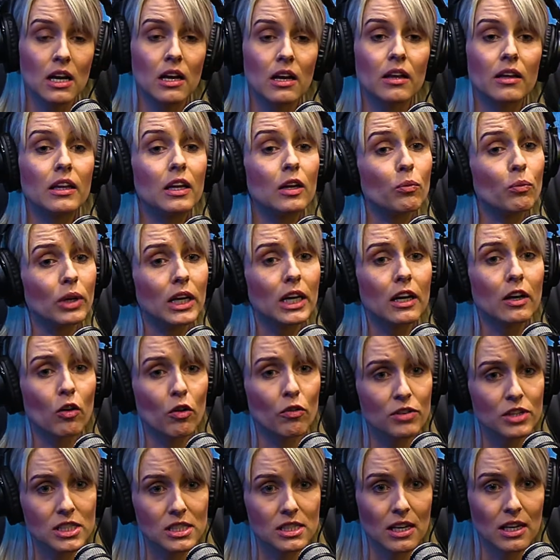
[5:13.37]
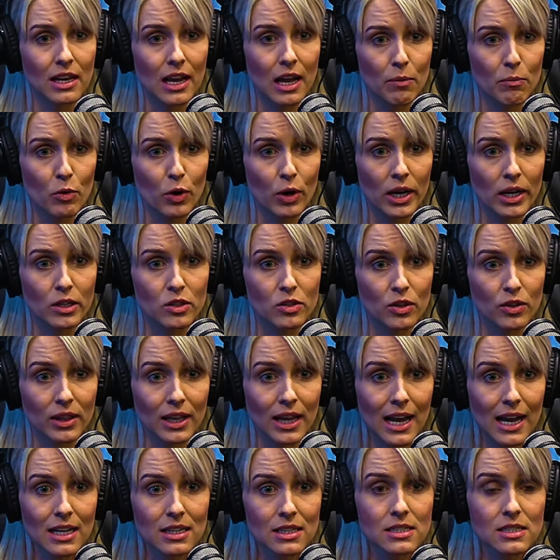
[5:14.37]
then we can obviously elaborate on
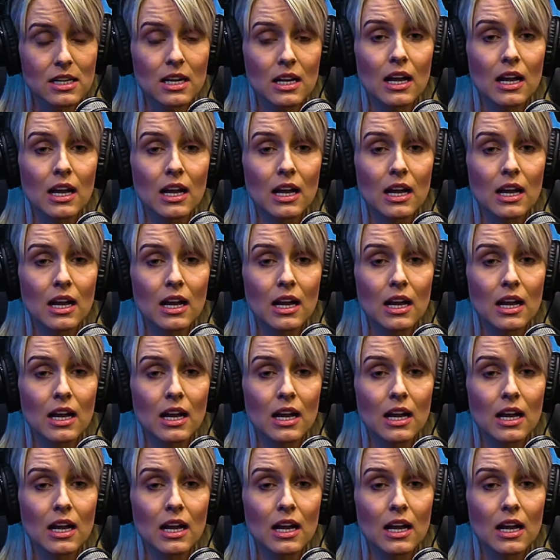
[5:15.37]
that.